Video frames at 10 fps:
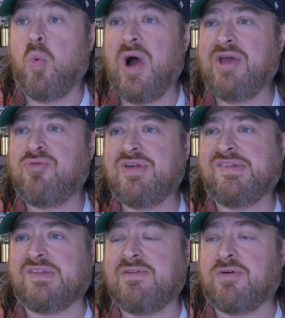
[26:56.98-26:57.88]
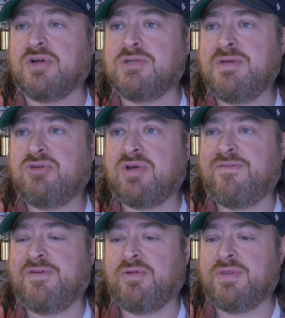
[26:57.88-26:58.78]
wide receiver, Demetric
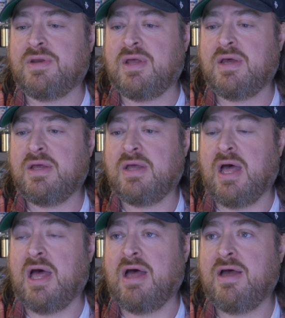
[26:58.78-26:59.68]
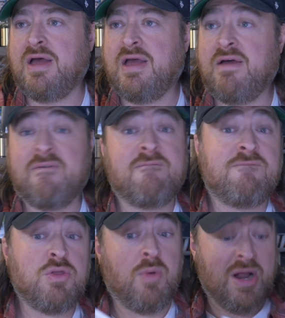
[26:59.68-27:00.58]
Felton uh,
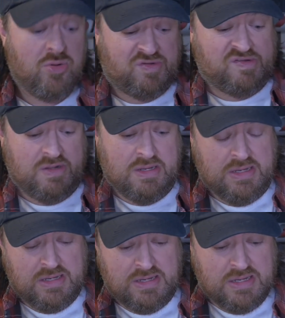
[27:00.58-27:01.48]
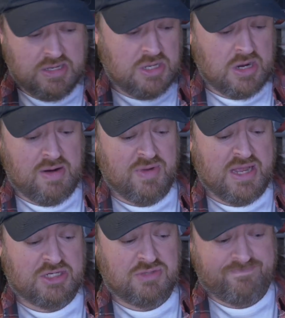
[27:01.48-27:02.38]
for the Browns. All right, we
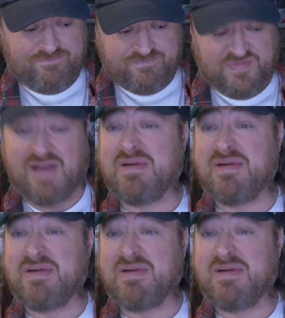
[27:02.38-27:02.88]
got Five